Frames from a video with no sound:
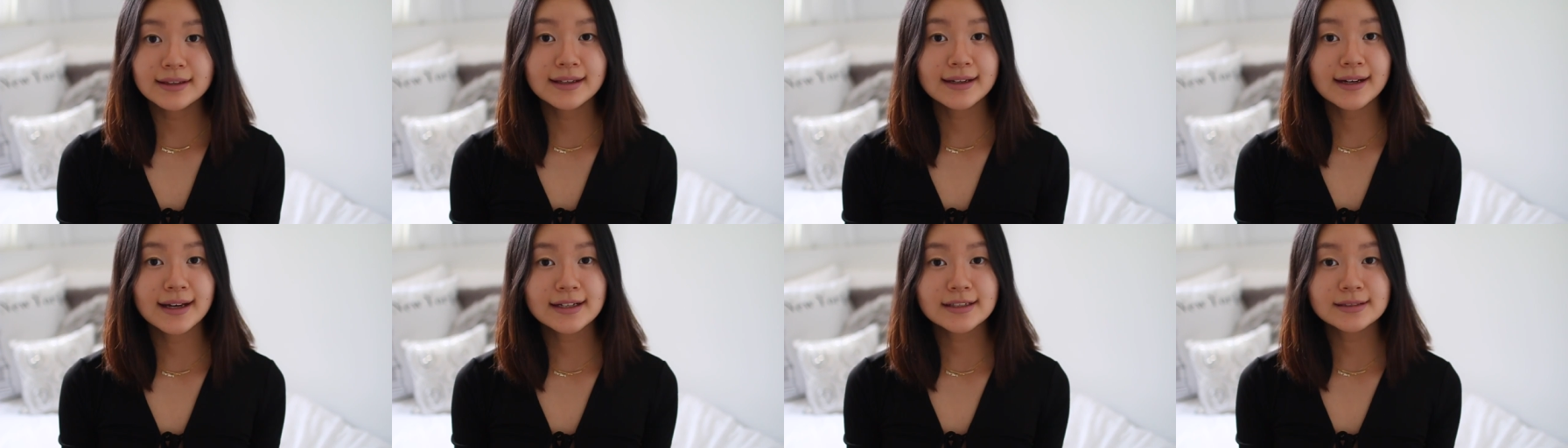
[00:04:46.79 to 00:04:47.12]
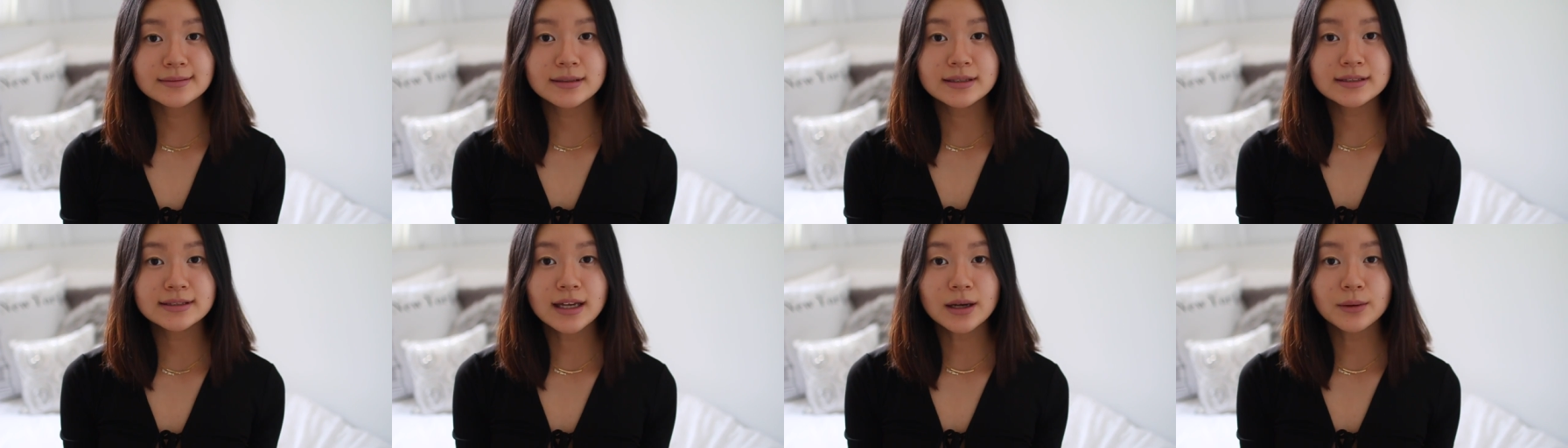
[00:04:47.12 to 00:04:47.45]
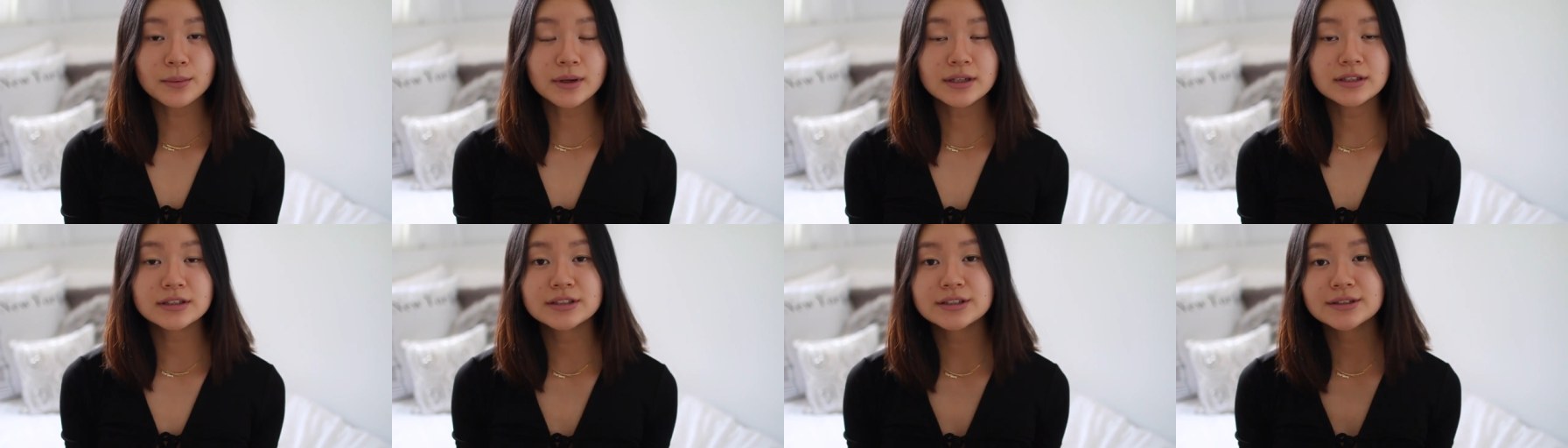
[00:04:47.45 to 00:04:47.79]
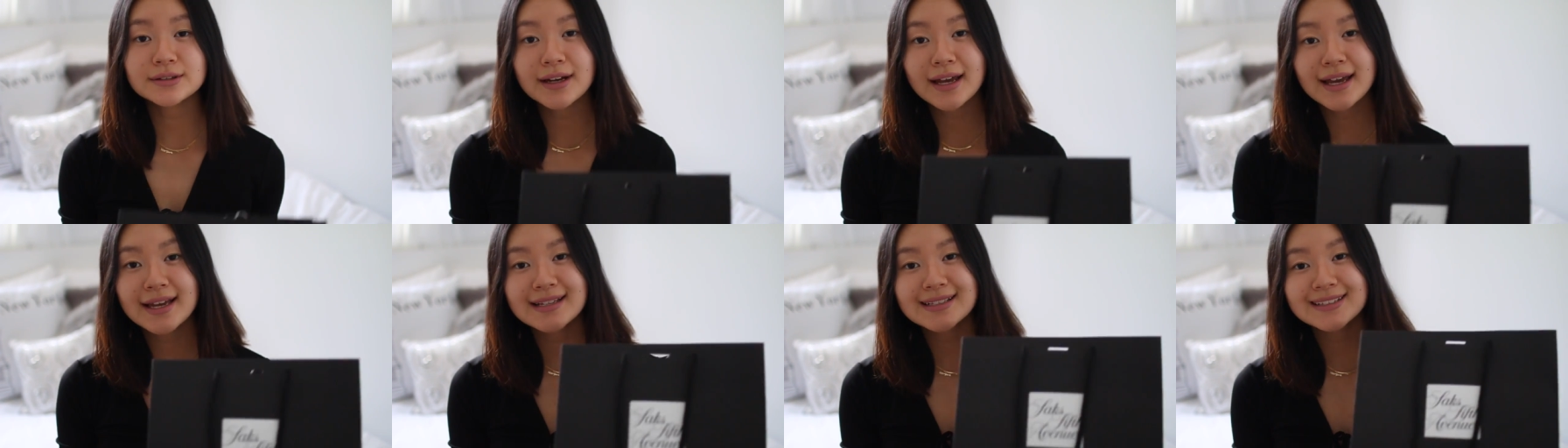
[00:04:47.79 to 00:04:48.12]
The next place I went
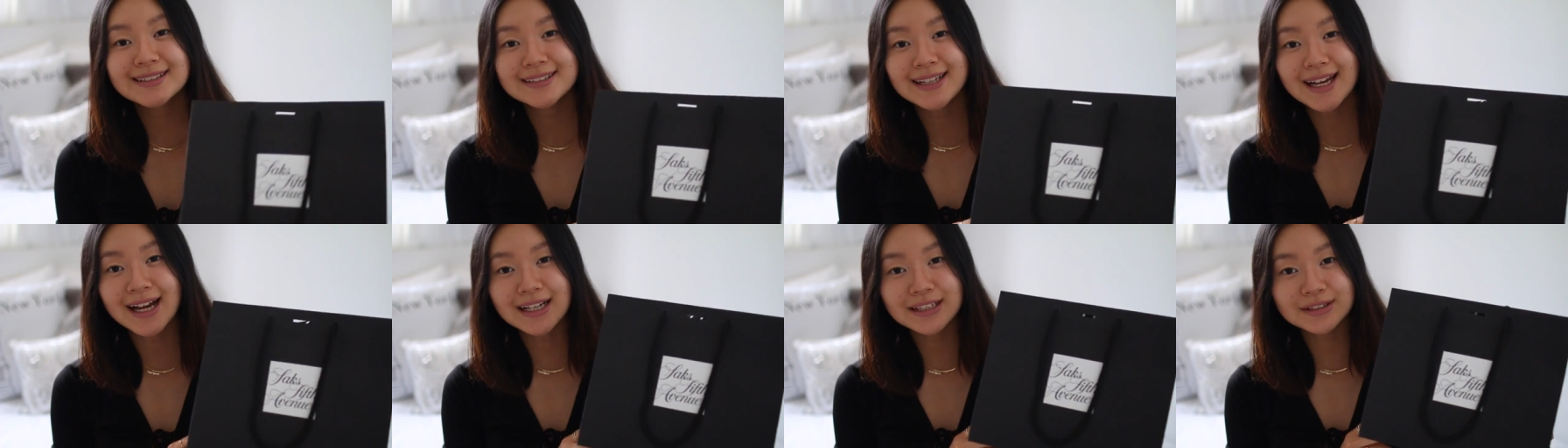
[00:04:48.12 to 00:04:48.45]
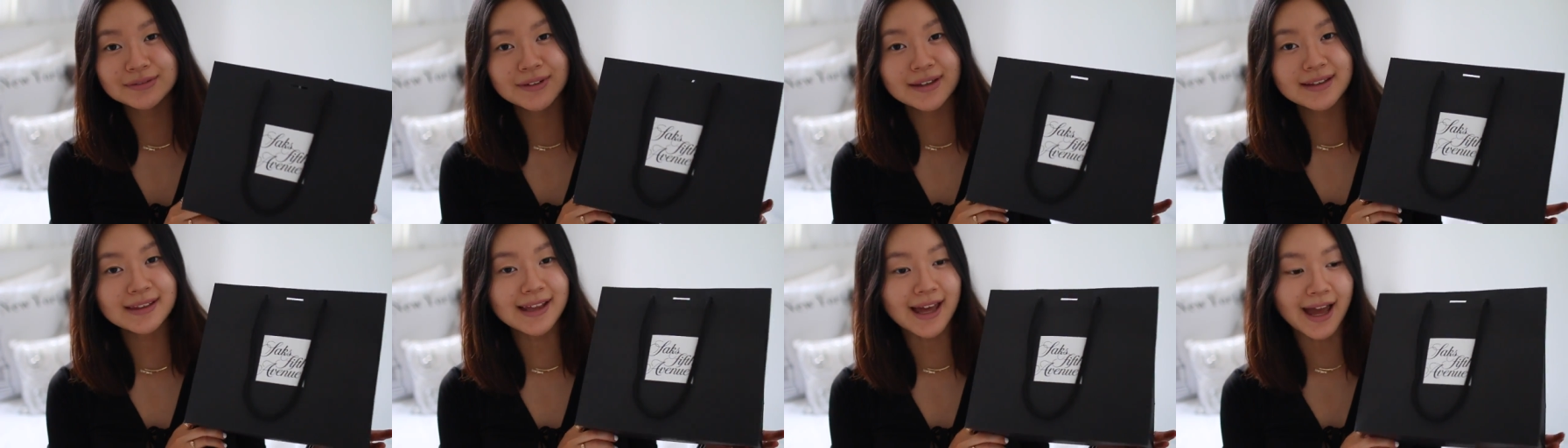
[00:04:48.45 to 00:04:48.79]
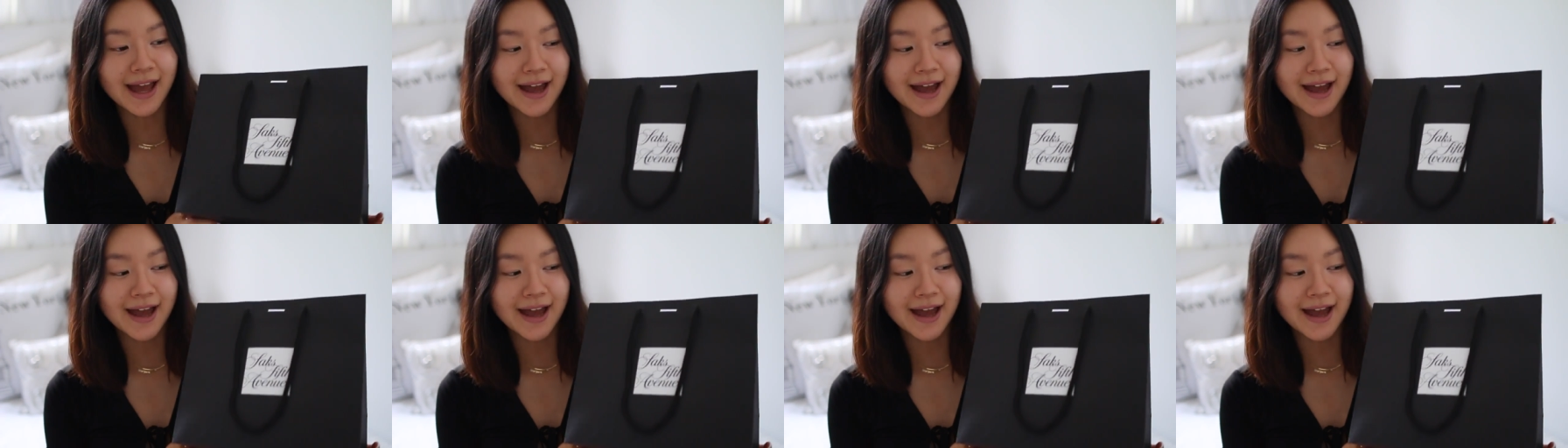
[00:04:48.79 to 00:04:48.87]
to is Saks Fifth